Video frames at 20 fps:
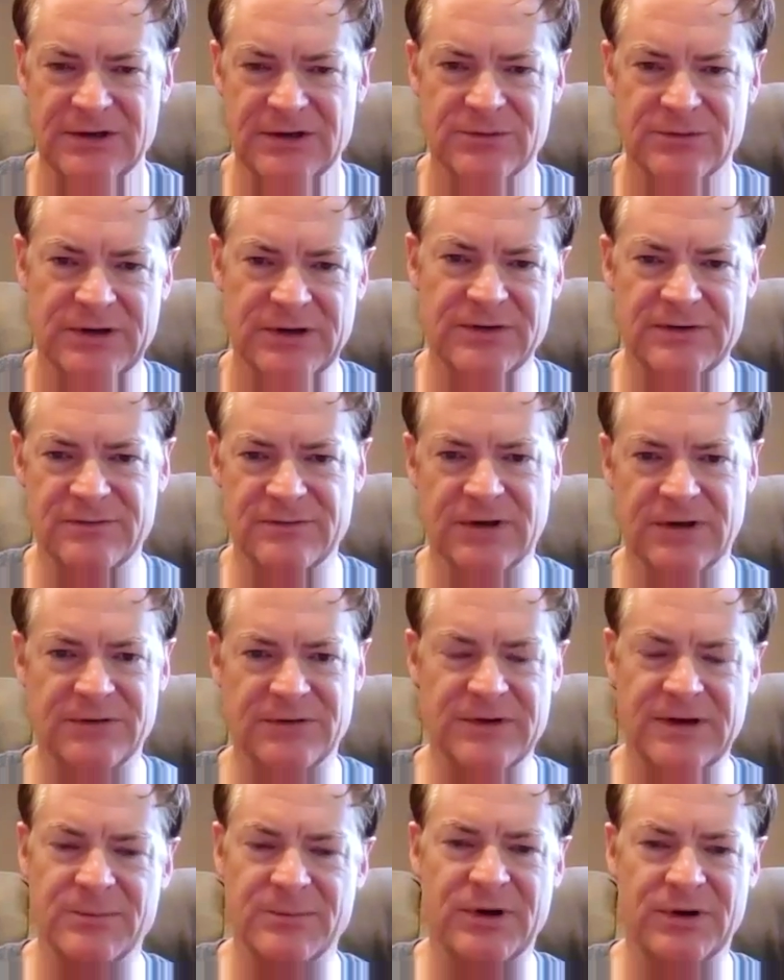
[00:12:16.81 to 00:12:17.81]
directly involved
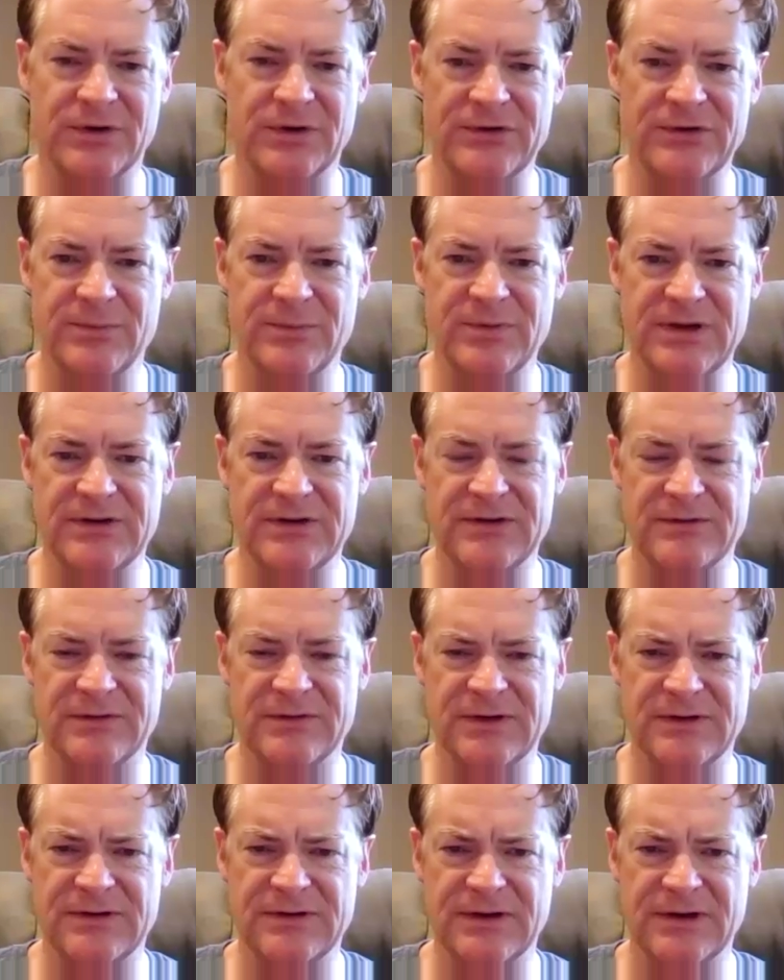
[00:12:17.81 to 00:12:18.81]
in that policy piece of
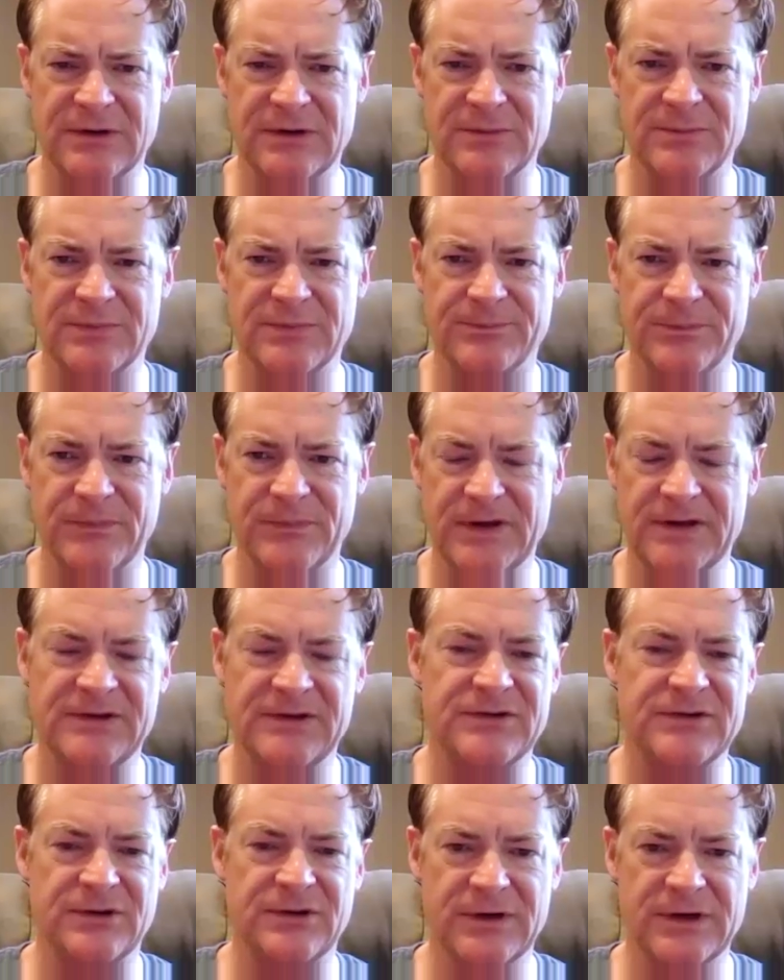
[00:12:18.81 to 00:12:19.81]
it to help
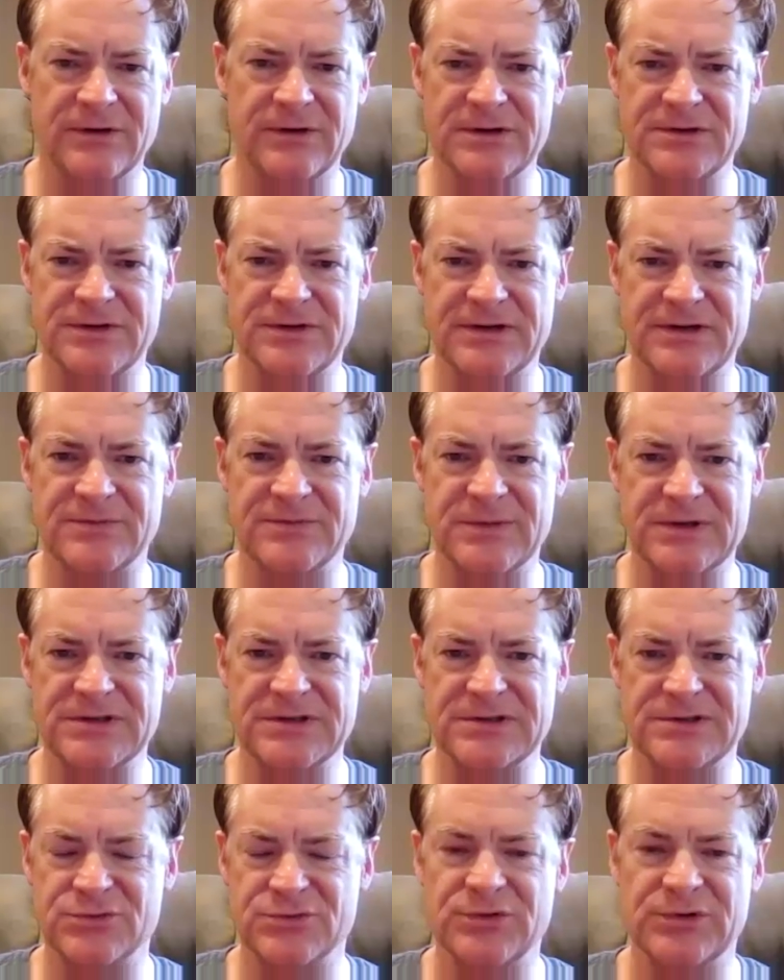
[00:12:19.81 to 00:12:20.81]
accelerate grid
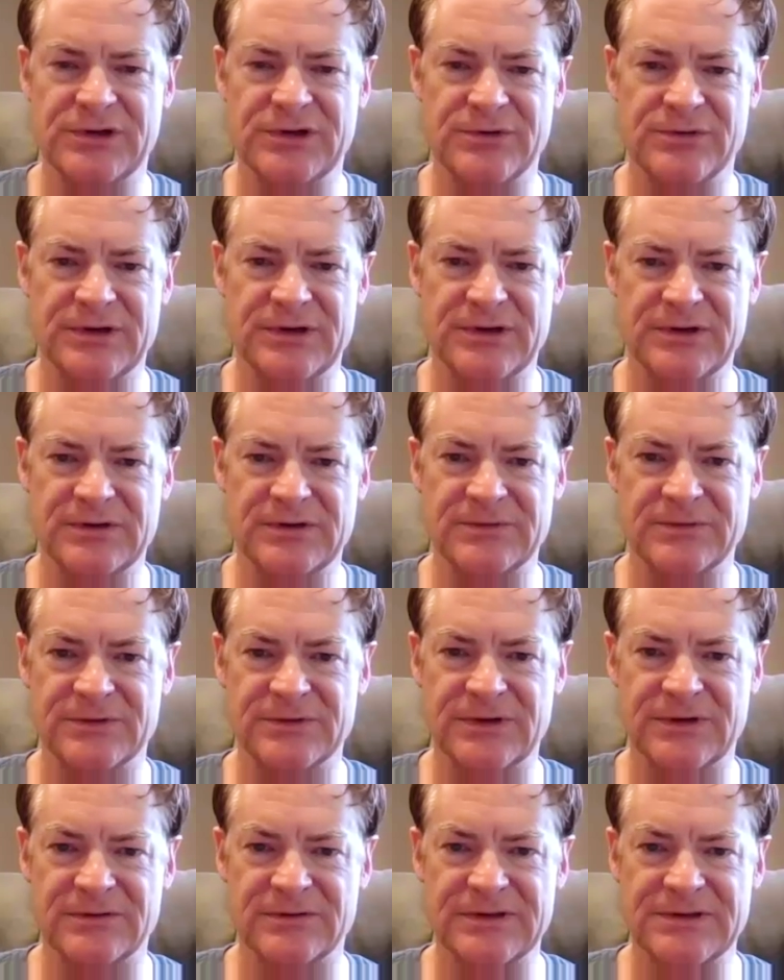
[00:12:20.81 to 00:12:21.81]
transmission is really critical
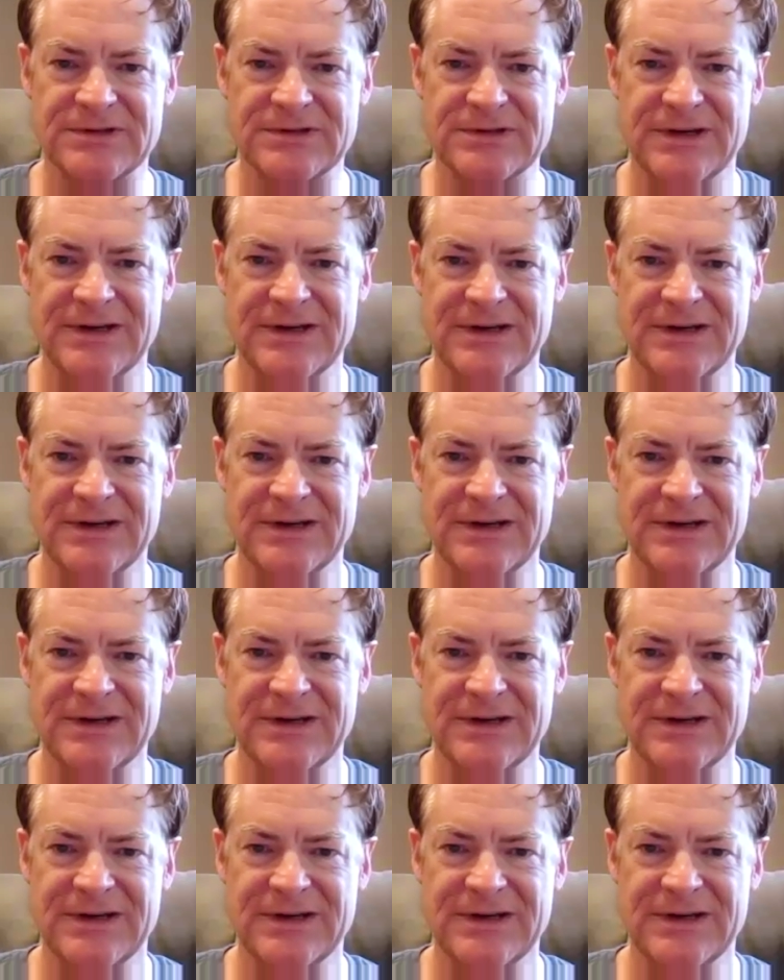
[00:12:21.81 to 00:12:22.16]
for all of us.